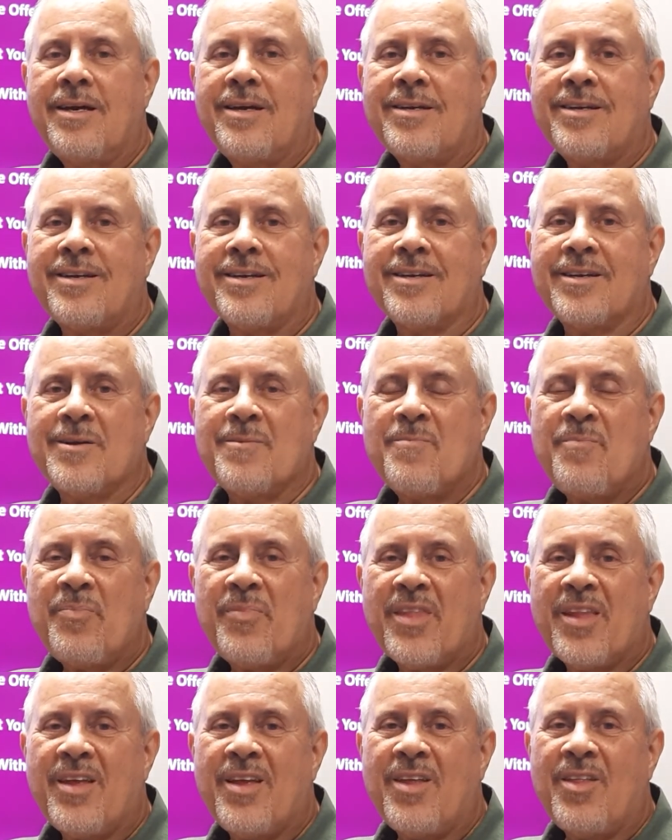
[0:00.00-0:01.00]
Okay,
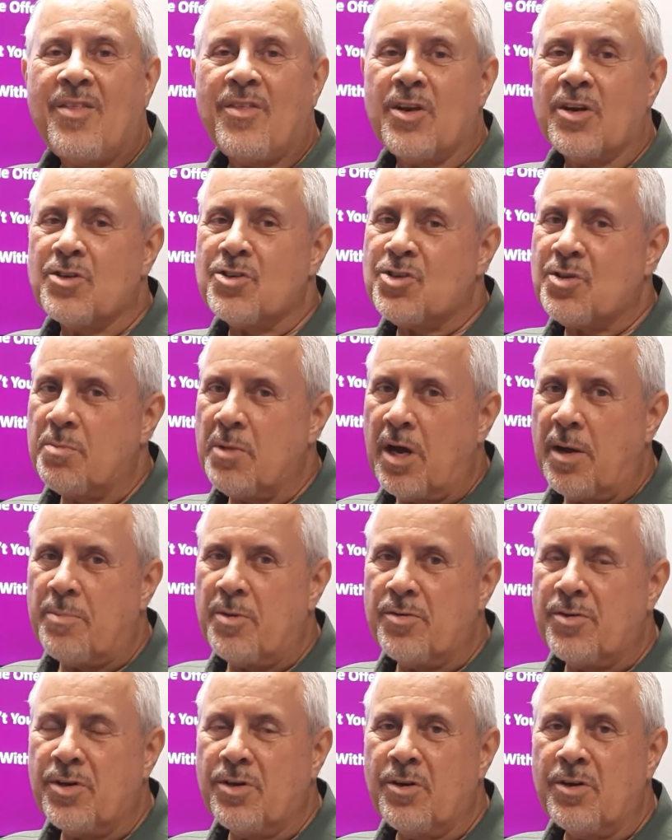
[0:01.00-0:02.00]
there's some
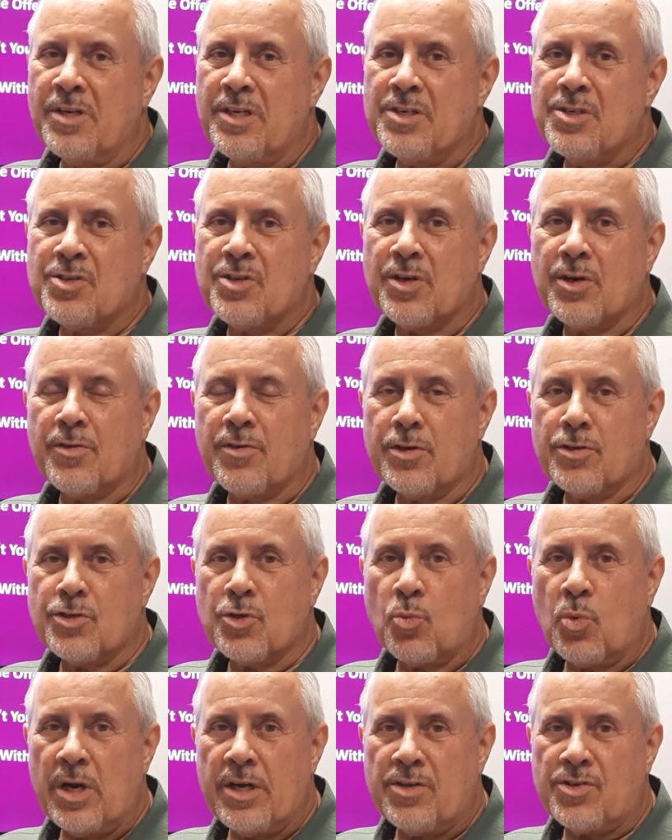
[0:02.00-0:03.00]
opportunities there. There's a
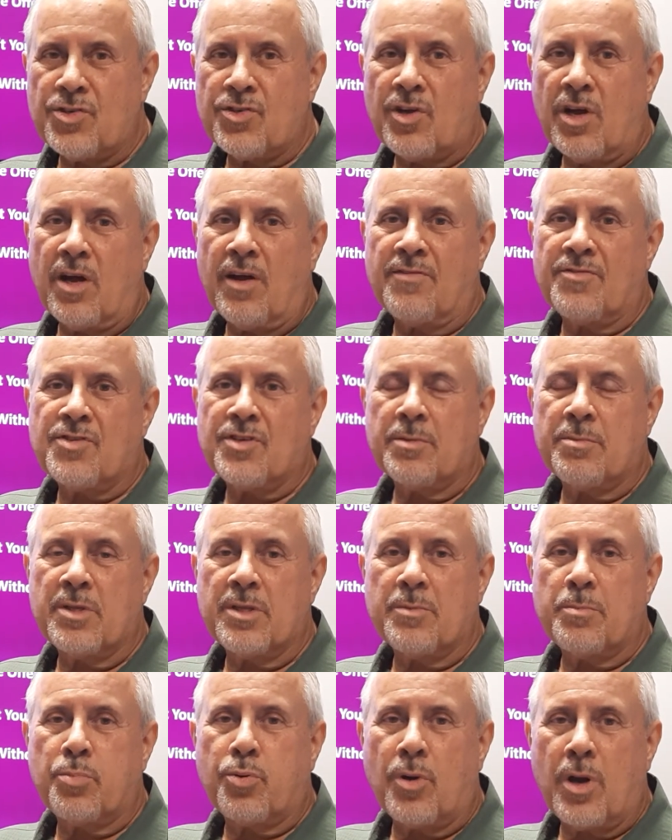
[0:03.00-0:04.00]
way to solve some of the
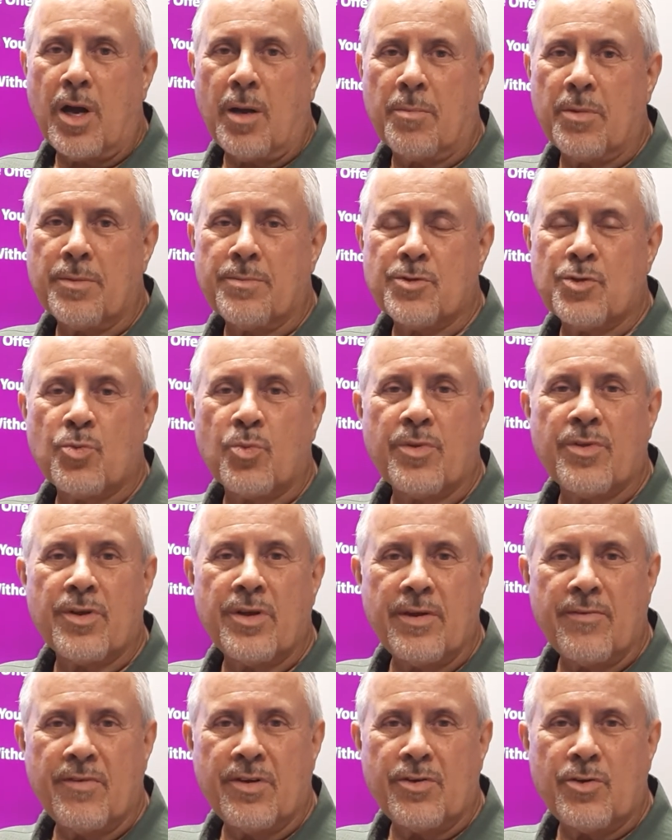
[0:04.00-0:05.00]
problems with an
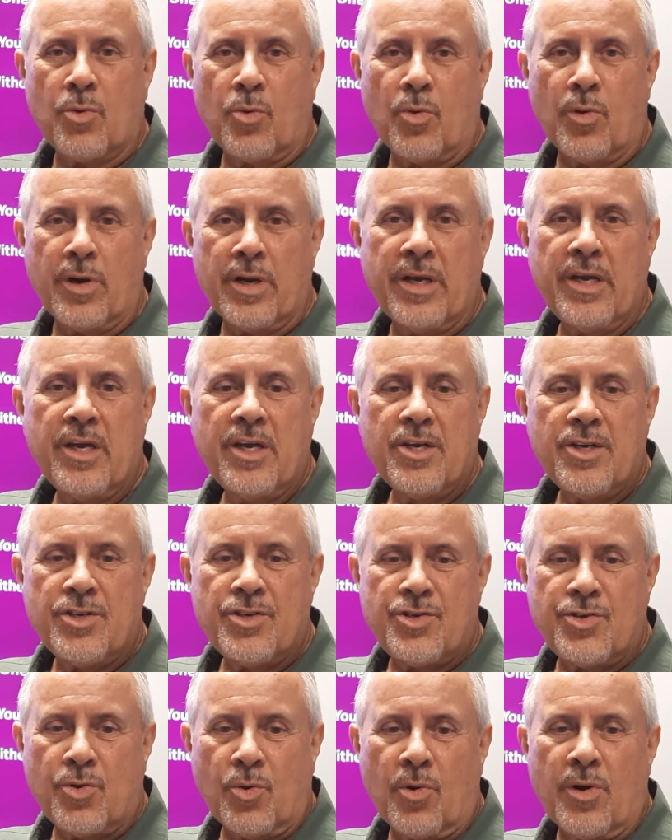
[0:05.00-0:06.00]
inventory
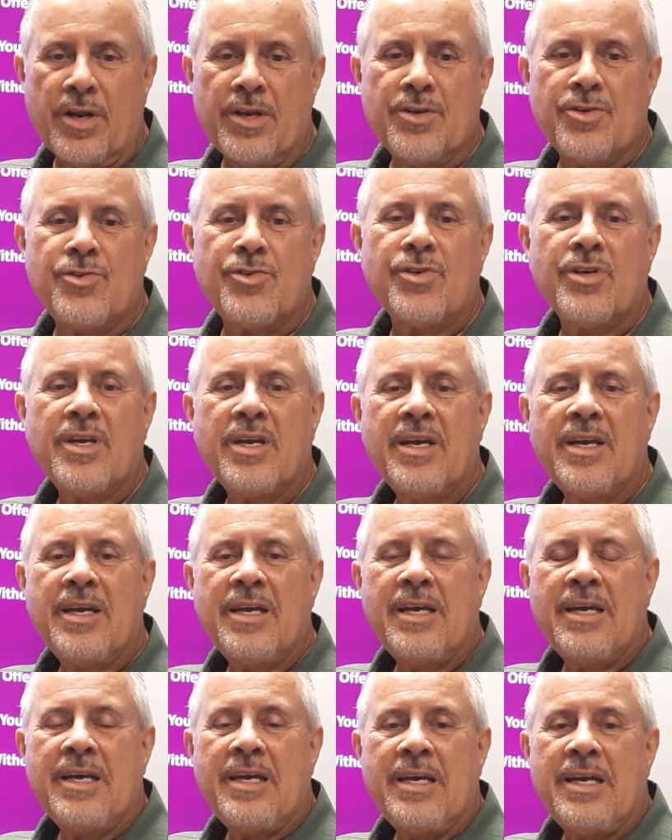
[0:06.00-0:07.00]
shortage.
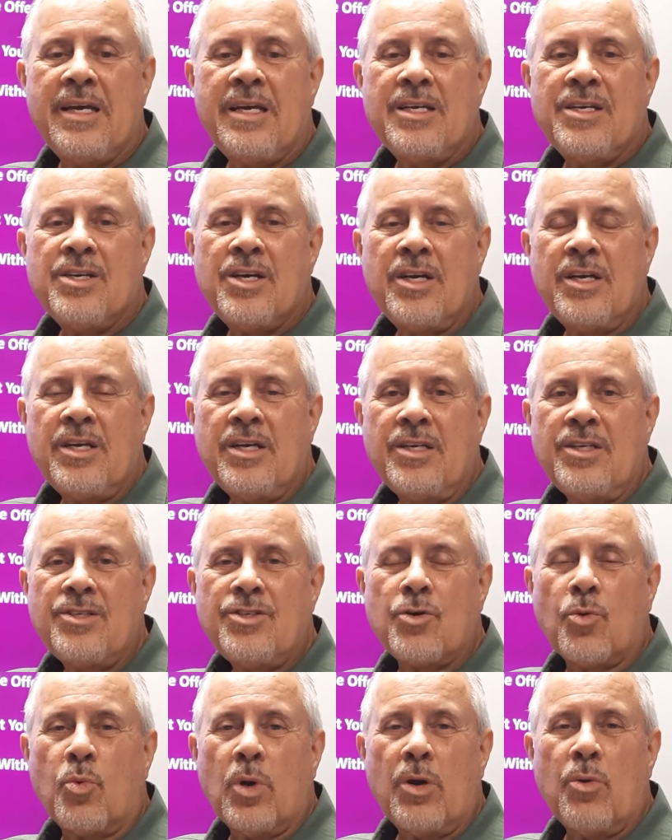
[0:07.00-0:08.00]

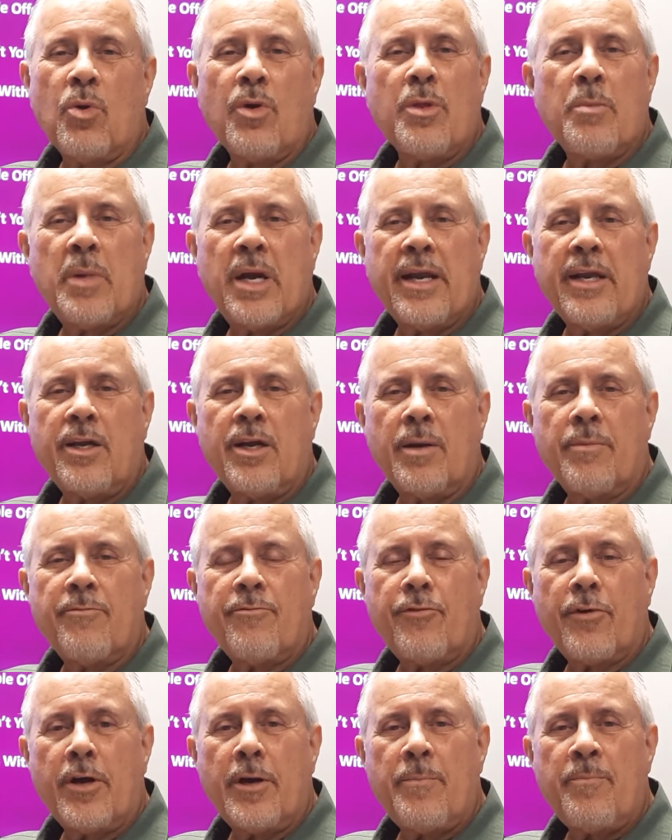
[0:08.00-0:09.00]
So where will the money come
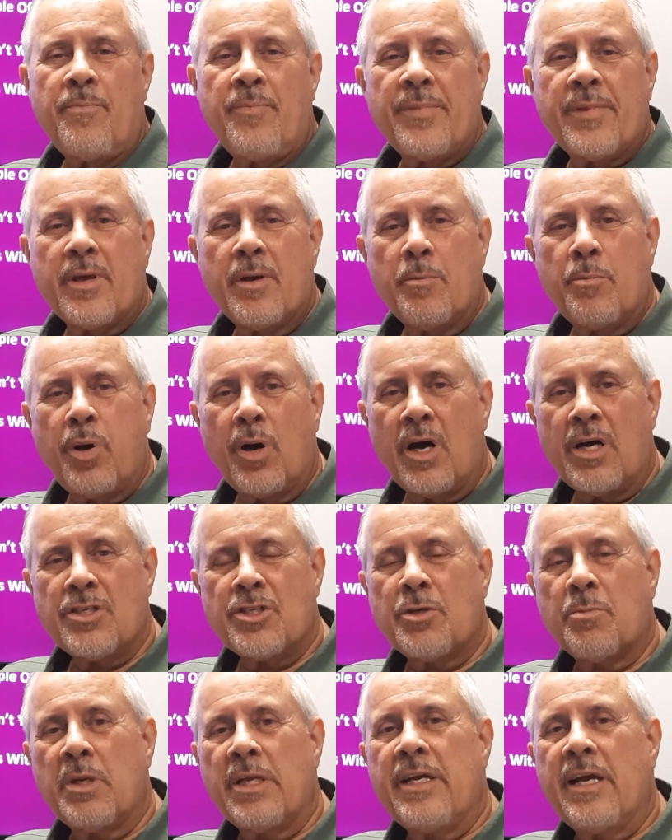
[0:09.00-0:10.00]
from?
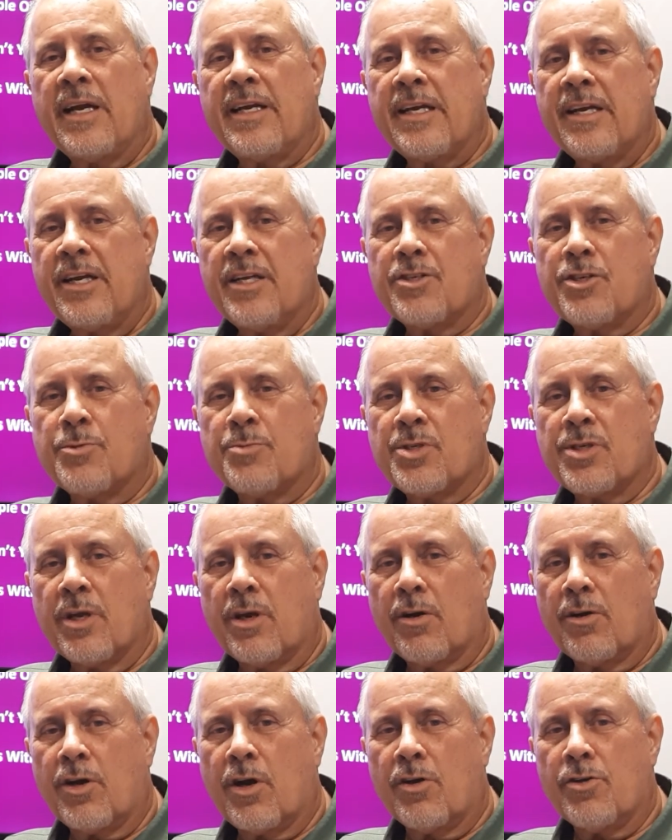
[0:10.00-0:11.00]
Possibly I can get some
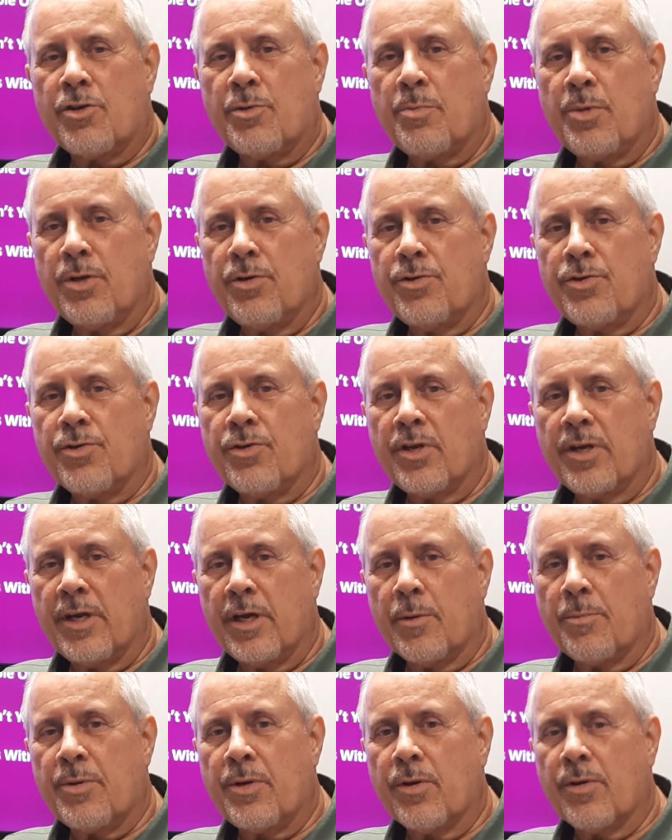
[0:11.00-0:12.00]
seller contribution to
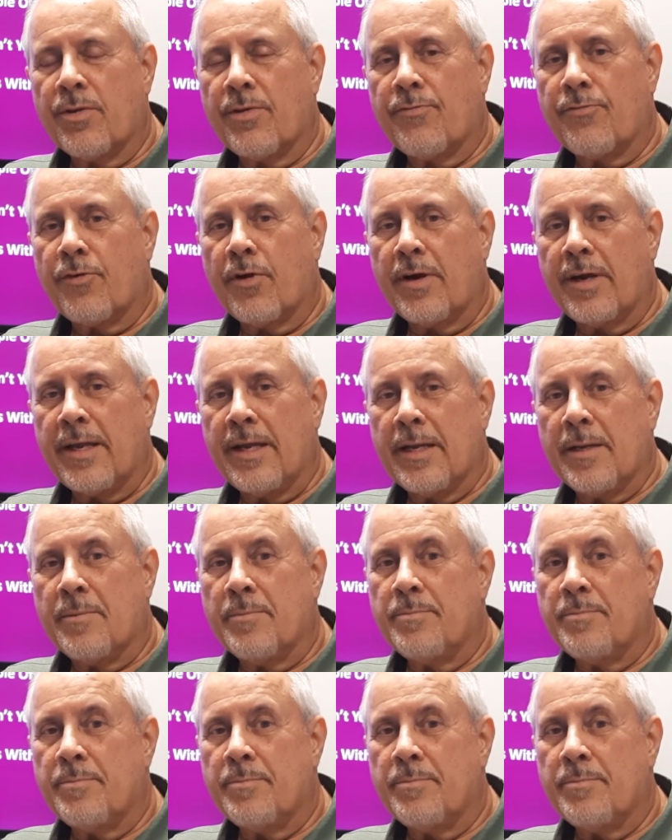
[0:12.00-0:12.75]
help you on the front end.